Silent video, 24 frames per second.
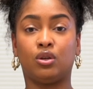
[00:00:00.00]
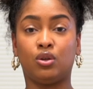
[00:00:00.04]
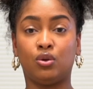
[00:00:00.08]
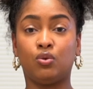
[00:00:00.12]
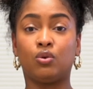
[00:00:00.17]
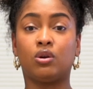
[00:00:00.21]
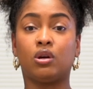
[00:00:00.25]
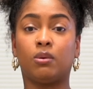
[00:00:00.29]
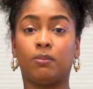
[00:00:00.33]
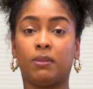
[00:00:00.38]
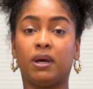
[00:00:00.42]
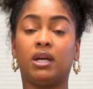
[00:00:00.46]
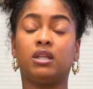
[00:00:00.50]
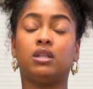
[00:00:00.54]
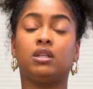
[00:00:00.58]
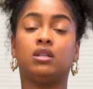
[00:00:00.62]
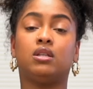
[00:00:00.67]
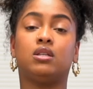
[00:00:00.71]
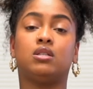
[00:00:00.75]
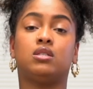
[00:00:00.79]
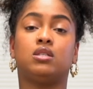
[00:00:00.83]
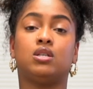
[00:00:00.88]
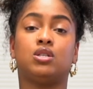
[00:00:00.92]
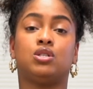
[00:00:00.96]
You can make the
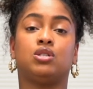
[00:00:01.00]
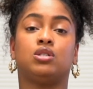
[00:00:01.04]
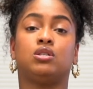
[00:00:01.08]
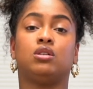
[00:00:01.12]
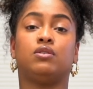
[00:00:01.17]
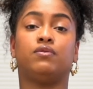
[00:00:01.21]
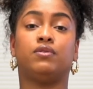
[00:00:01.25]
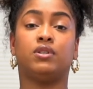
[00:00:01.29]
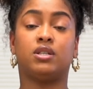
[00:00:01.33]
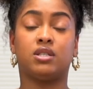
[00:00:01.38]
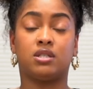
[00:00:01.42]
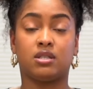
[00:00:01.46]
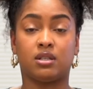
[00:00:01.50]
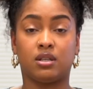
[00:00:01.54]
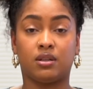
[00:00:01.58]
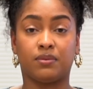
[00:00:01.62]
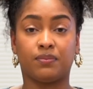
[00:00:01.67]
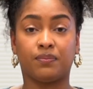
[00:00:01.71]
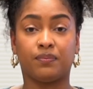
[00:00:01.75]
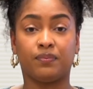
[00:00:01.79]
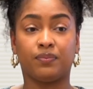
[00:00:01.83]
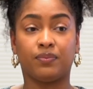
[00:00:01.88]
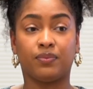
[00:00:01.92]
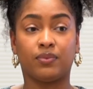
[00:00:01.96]
decision of, listen,
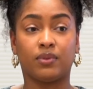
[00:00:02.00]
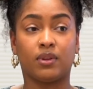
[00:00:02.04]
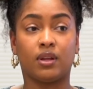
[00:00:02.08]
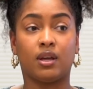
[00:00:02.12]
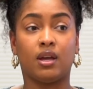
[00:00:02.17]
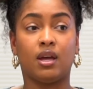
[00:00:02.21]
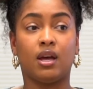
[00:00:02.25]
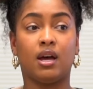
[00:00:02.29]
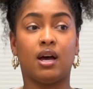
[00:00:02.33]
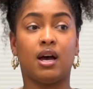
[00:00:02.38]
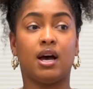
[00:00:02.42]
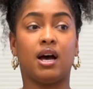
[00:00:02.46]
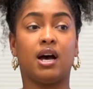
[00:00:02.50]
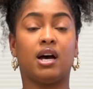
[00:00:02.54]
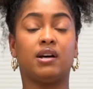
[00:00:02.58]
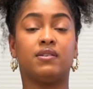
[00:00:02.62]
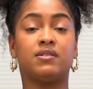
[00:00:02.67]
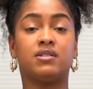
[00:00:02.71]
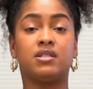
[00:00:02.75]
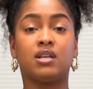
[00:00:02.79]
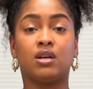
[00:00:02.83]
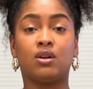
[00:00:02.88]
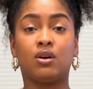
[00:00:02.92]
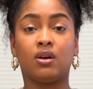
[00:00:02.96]
I've
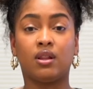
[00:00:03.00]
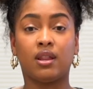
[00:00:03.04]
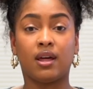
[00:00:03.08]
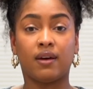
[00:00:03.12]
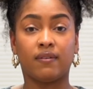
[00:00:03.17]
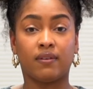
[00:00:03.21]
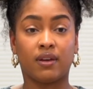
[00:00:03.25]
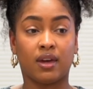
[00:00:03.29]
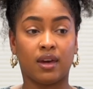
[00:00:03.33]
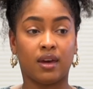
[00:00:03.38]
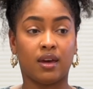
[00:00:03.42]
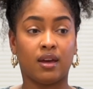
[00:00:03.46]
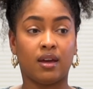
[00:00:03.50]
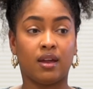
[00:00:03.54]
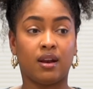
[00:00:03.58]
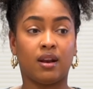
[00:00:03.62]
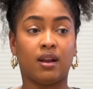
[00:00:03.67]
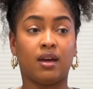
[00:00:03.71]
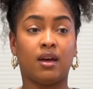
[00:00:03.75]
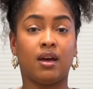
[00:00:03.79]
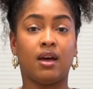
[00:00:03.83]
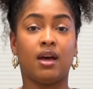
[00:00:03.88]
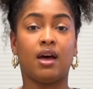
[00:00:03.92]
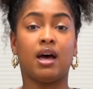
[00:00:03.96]
said all I can,
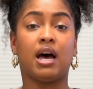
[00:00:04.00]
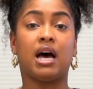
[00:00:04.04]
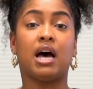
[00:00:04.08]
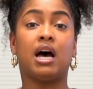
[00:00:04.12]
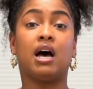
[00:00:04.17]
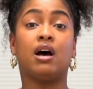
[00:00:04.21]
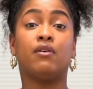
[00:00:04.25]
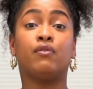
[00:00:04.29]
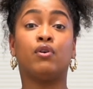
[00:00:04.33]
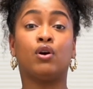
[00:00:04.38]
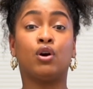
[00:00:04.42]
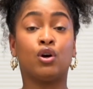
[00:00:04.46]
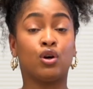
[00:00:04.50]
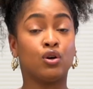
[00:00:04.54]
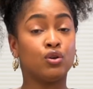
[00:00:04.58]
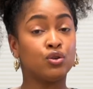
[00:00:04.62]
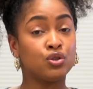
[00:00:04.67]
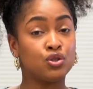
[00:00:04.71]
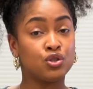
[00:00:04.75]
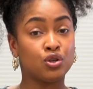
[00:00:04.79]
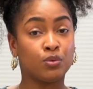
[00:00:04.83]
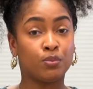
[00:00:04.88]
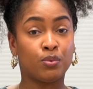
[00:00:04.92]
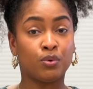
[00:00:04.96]
I've
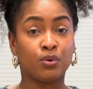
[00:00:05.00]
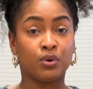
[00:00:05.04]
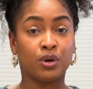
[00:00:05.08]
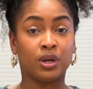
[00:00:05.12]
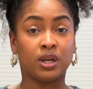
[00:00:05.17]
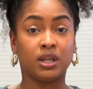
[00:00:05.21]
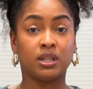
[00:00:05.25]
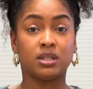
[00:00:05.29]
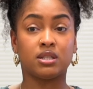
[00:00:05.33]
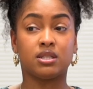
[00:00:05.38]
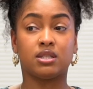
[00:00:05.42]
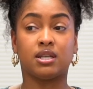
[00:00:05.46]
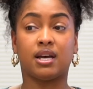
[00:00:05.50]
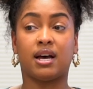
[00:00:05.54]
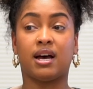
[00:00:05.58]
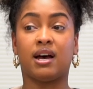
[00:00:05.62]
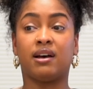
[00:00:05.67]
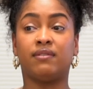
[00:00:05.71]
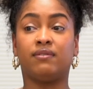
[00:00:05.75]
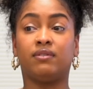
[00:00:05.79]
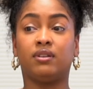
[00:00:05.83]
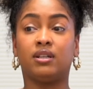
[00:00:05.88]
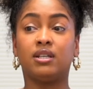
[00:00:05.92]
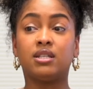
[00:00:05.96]
heard your points,
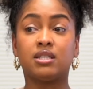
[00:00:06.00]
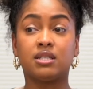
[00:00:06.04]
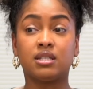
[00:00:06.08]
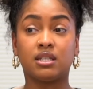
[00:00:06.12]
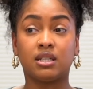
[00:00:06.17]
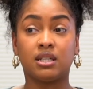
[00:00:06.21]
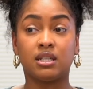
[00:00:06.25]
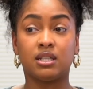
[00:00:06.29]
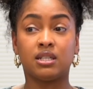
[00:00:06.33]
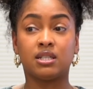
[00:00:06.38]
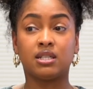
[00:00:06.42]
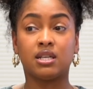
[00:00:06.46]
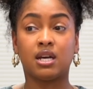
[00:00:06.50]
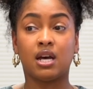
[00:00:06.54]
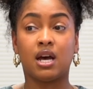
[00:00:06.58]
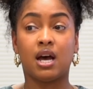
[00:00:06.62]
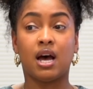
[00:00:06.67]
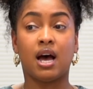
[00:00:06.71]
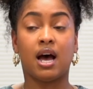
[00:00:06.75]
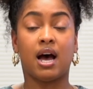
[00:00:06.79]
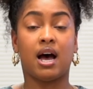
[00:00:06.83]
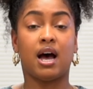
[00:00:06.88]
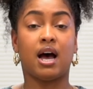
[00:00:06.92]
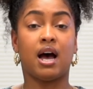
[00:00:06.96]
I've listened,
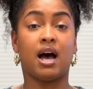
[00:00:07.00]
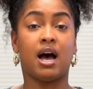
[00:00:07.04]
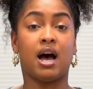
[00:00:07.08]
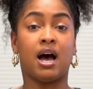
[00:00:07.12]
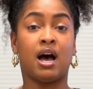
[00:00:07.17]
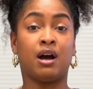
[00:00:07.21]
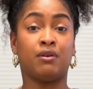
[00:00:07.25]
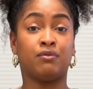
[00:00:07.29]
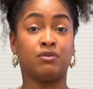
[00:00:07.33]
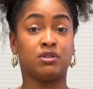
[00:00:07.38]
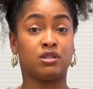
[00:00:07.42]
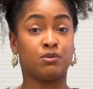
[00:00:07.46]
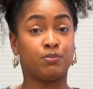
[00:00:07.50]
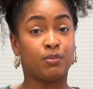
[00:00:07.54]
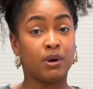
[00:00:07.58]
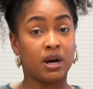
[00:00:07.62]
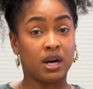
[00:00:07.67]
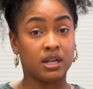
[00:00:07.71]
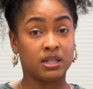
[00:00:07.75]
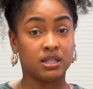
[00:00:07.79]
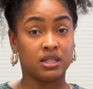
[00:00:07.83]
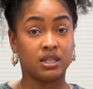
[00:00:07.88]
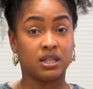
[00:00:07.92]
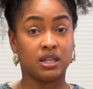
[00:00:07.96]
I've
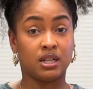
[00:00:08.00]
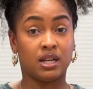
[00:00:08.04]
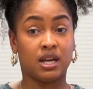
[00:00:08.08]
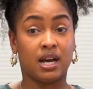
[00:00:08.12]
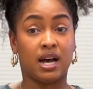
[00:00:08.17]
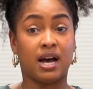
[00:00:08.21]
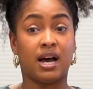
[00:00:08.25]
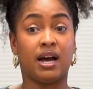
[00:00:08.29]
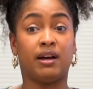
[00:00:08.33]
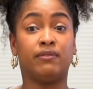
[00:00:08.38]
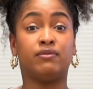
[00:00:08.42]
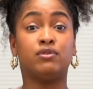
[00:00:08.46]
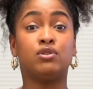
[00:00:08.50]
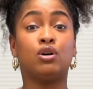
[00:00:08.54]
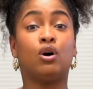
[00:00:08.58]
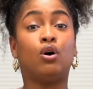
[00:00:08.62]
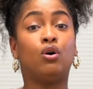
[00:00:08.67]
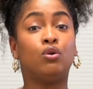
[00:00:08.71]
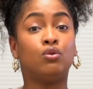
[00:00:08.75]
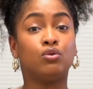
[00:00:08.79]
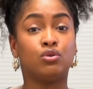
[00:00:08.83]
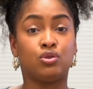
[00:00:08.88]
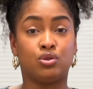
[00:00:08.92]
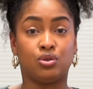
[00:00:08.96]
responded, I've
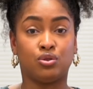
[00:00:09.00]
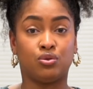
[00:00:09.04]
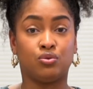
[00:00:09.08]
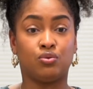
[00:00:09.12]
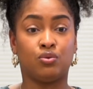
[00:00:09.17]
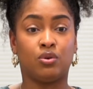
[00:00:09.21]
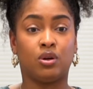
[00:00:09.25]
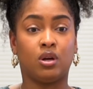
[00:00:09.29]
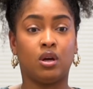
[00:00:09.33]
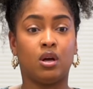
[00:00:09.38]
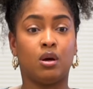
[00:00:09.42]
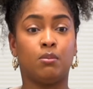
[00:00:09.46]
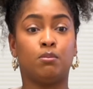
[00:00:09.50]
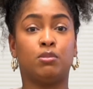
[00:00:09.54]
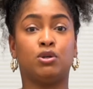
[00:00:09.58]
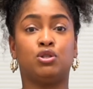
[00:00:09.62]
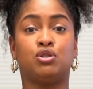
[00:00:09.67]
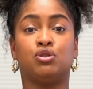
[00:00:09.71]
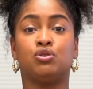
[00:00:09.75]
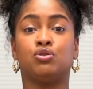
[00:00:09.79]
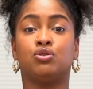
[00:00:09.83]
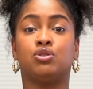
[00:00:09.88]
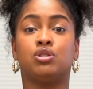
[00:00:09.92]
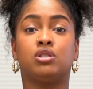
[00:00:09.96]
told you,
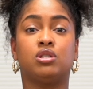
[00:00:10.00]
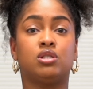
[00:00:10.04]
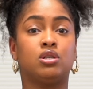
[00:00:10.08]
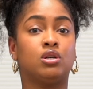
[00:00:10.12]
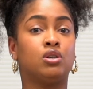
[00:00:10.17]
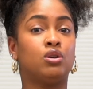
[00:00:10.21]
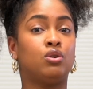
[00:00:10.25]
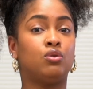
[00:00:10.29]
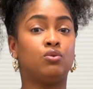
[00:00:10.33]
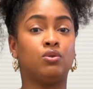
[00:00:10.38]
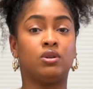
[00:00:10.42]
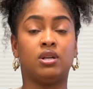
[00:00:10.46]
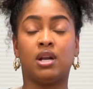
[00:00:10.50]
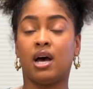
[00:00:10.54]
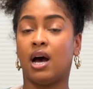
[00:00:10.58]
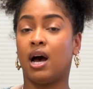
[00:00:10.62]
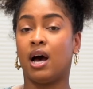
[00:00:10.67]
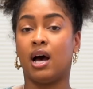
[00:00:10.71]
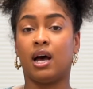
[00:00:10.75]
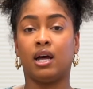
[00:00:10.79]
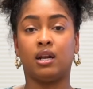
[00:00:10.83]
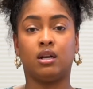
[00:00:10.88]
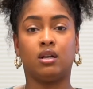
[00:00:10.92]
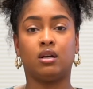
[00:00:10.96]
but you're still
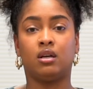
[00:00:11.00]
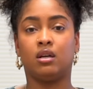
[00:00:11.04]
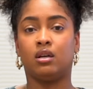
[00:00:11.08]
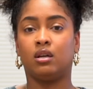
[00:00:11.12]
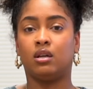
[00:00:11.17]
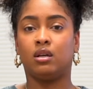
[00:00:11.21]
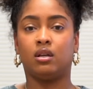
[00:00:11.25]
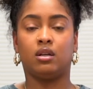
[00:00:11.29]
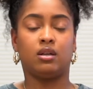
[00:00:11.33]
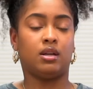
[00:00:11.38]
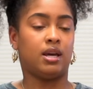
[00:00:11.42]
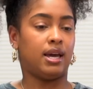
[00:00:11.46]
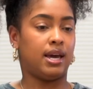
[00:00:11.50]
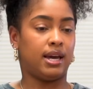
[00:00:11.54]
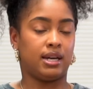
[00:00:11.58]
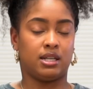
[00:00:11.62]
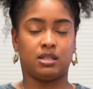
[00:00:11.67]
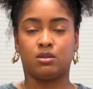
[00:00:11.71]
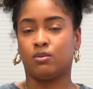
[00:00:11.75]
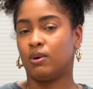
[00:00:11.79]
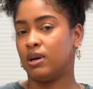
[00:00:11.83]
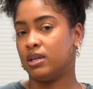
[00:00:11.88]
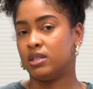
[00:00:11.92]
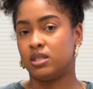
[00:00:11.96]
not
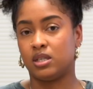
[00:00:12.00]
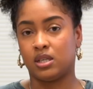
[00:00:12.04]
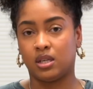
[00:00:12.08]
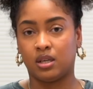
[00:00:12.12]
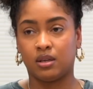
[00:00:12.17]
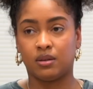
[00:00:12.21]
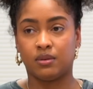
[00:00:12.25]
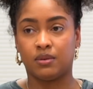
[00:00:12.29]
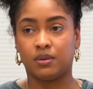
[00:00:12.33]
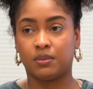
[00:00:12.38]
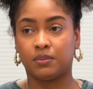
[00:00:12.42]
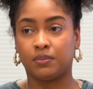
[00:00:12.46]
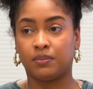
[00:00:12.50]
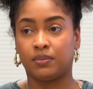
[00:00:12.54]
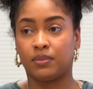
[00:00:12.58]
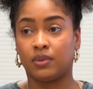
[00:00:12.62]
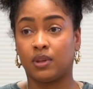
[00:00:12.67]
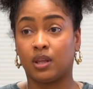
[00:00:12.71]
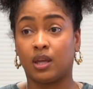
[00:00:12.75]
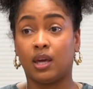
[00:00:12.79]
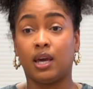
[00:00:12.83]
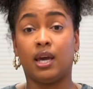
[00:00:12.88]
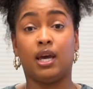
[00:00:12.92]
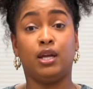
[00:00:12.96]
XYZ.
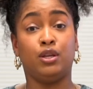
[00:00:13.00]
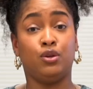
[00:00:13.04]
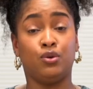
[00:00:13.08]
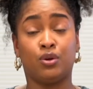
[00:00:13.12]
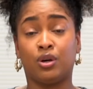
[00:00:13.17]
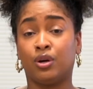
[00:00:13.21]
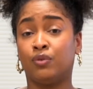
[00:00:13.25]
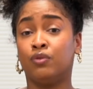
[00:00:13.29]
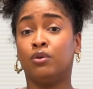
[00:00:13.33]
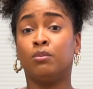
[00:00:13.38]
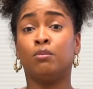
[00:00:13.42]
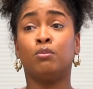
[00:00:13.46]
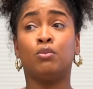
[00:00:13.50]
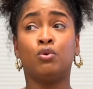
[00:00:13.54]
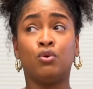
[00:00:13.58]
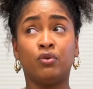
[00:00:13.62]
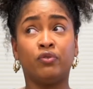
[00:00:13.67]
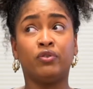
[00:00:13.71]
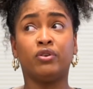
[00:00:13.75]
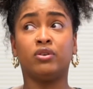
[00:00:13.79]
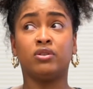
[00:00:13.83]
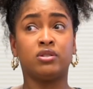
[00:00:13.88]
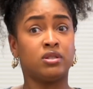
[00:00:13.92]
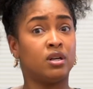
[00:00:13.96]
And you can remove
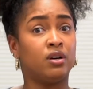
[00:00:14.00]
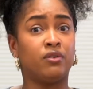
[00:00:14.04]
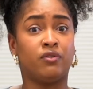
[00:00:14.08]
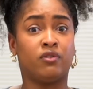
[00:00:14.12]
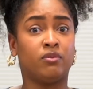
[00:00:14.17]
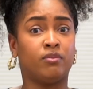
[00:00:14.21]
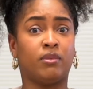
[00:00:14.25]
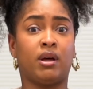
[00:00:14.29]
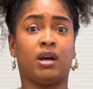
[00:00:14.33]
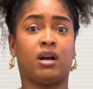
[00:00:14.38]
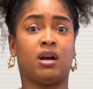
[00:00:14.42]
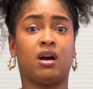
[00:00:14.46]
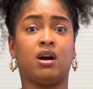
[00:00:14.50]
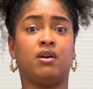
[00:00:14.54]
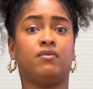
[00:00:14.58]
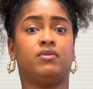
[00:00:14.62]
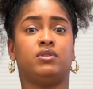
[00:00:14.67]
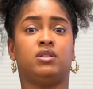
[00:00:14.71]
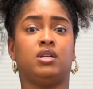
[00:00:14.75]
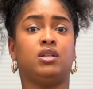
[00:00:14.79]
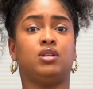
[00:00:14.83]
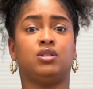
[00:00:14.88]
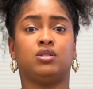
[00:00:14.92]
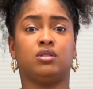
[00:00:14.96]
yourself from that
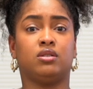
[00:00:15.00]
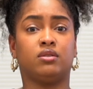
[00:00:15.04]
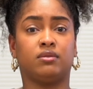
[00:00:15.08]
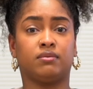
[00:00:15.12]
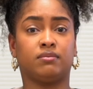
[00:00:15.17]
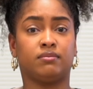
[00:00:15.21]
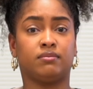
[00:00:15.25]
conversation.